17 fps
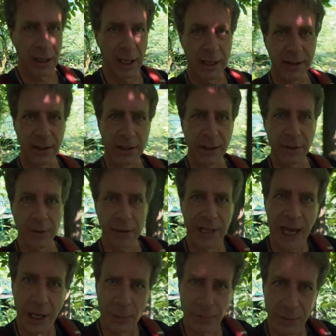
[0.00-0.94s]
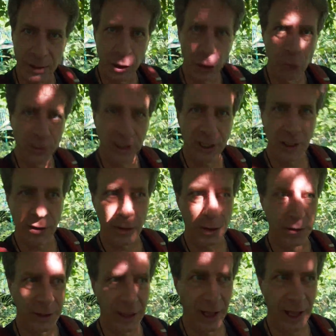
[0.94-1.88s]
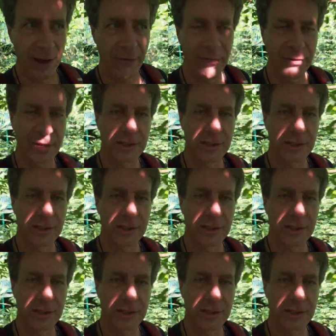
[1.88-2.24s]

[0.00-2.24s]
I think they're down below me here on the left.